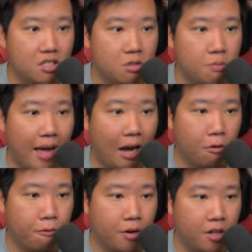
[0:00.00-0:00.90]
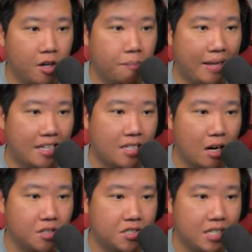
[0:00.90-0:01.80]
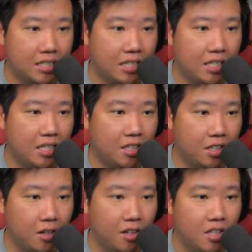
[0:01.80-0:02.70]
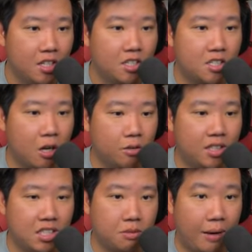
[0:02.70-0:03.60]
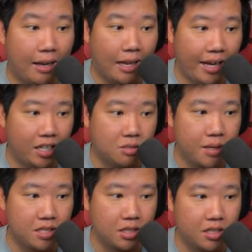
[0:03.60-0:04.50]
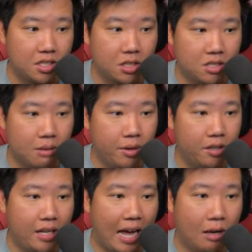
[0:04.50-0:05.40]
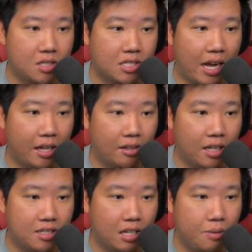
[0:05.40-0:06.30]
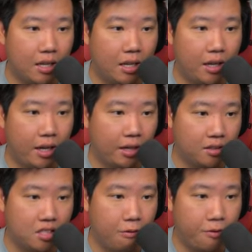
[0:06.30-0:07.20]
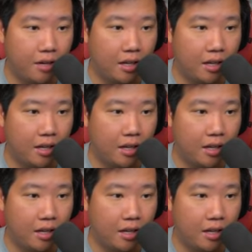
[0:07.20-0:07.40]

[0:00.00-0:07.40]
zoom out further. That's our city in here. So this is my alliance, basically. So somebody on the outside, that's going to be a like different